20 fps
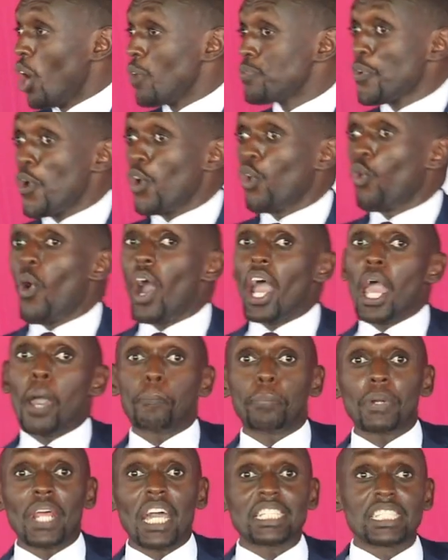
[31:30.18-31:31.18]
go for choir
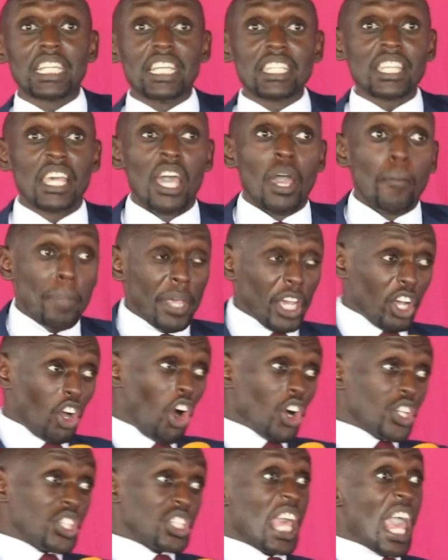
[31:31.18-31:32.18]
practice
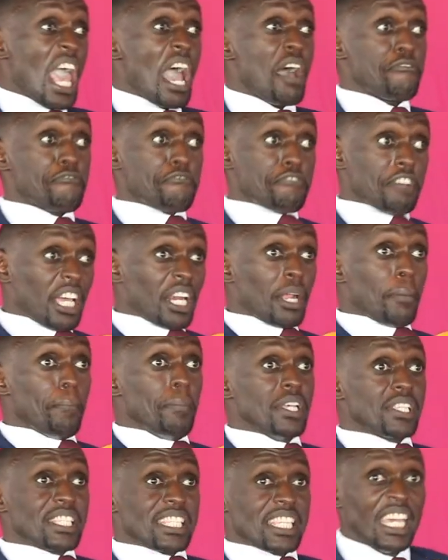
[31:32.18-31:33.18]
because they are very
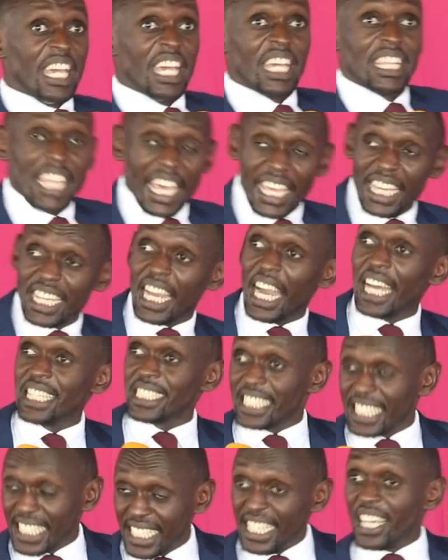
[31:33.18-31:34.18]
busy. They
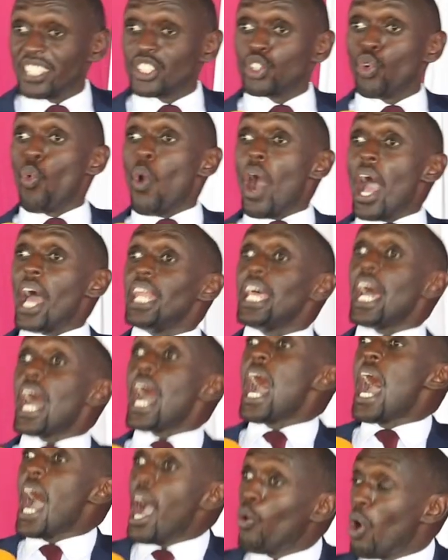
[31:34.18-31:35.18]
can't create 1
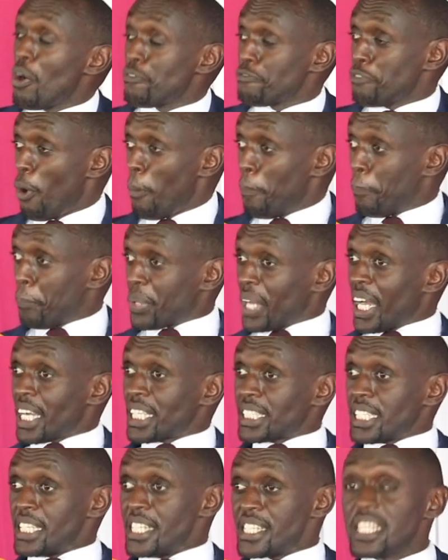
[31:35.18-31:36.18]
hour for
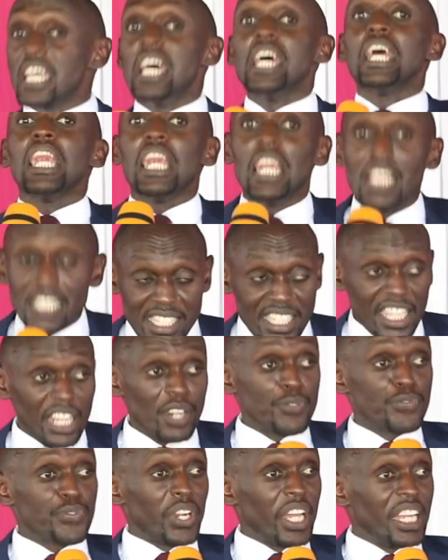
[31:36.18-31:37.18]
practice.
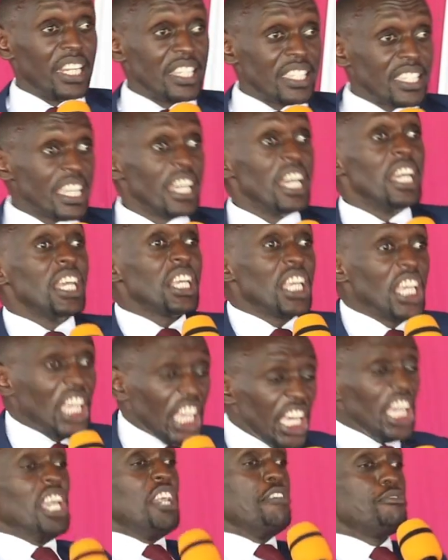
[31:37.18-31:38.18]
Listen, friends,
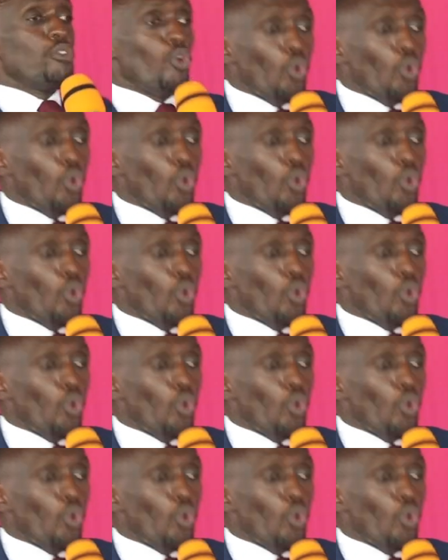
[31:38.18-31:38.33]
give